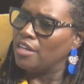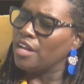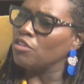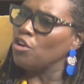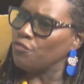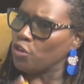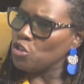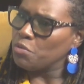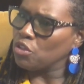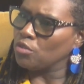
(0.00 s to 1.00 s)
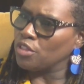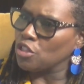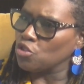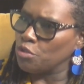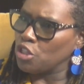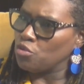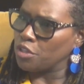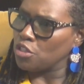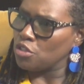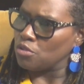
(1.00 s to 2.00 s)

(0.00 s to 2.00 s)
Now, your first building was in 2022.